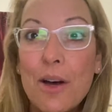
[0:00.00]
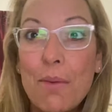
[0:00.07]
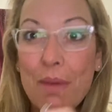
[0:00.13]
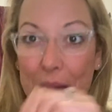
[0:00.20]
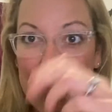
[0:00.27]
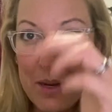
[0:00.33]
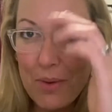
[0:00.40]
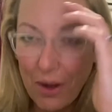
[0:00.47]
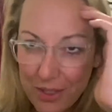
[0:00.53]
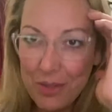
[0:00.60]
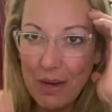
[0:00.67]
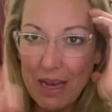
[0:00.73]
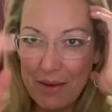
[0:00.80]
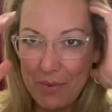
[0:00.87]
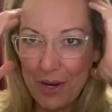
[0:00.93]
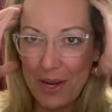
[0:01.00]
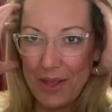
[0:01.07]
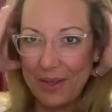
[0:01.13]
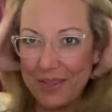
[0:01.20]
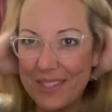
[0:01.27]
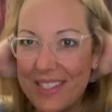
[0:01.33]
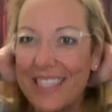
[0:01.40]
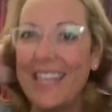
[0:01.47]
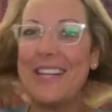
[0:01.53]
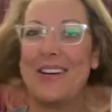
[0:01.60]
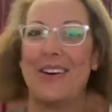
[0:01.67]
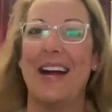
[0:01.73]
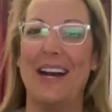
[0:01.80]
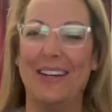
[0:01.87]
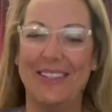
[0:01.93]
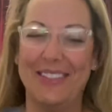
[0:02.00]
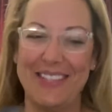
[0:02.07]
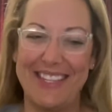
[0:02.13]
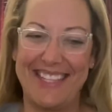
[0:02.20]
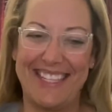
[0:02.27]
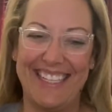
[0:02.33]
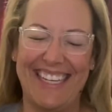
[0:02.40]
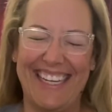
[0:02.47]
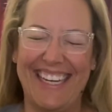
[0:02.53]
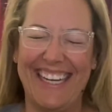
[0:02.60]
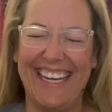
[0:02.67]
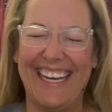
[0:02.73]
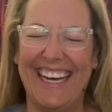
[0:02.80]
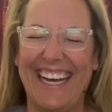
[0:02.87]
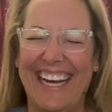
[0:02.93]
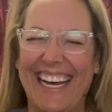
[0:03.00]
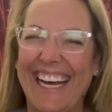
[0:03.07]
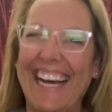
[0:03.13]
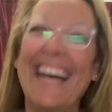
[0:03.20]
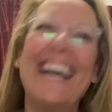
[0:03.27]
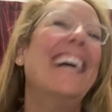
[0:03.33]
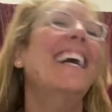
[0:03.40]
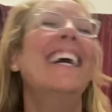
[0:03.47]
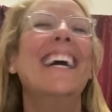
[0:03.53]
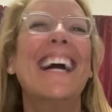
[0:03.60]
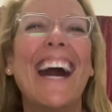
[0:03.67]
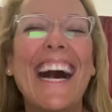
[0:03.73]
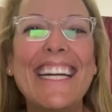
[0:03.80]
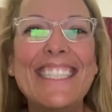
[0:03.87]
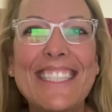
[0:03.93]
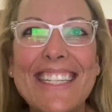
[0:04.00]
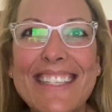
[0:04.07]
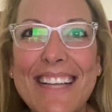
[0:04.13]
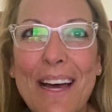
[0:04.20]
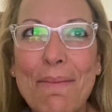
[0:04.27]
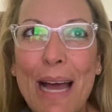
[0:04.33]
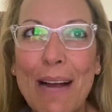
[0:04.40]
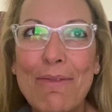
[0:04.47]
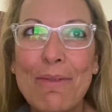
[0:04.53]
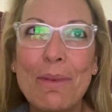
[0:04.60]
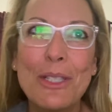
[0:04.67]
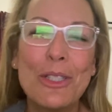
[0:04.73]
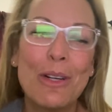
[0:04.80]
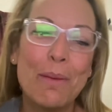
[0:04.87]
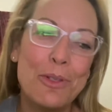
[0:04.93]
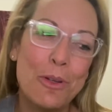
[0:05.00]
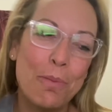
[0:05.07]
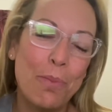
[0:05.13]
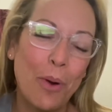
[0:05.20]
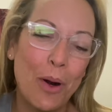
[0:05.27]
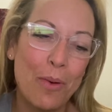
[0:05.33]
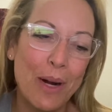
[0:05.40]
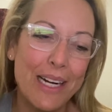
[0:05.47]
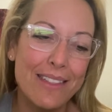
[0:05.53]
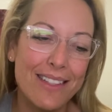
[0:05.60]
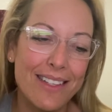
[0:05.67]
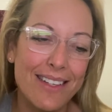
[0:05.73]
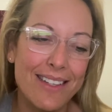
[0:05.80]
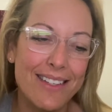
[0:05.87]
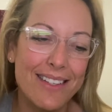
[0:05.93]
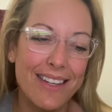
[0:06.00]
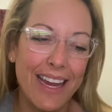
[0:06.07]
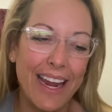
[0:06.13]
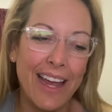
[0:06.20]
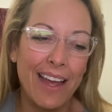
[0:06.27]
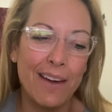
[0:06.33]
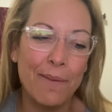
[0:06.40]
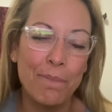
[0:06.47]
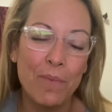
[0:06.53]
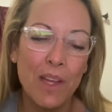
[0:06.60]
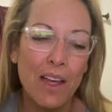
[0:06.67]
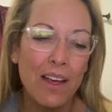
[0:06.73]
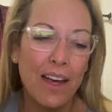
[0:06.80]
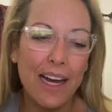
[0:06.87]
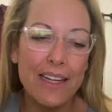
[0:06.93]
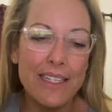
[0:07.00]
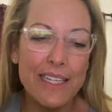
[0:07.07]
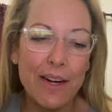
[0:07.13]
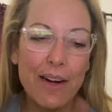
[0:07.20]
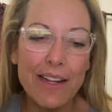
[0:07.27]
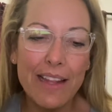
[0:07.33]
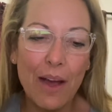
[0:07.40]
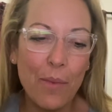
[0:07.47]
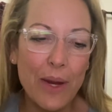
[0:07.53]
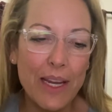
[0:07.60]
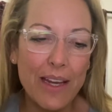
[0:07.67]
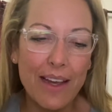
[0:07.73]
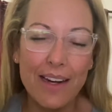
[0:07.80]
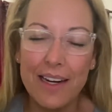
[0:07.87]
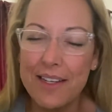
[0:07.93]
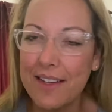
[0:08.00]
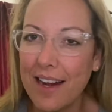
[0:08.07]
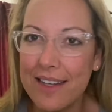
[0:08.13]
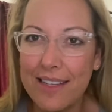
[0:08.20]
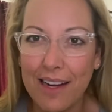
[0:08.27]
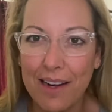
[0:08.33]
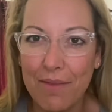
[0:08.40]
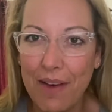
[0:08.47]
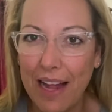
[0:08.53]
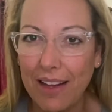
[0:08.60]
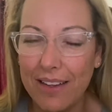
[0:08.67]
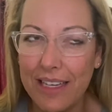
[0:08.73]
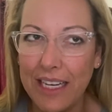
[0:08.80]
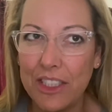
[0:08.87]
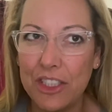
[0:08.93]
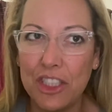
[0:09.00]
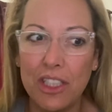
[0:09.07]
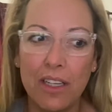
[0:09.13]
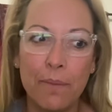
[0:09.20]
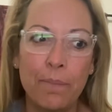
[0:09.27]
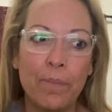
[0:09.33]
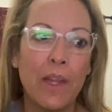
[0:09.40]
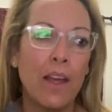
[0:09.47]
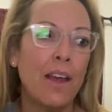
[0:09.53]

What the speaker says: maybe you also have one of those in your house. I just got back from a trip to Port Aransas, and during that weekend, I just got a ton of validation.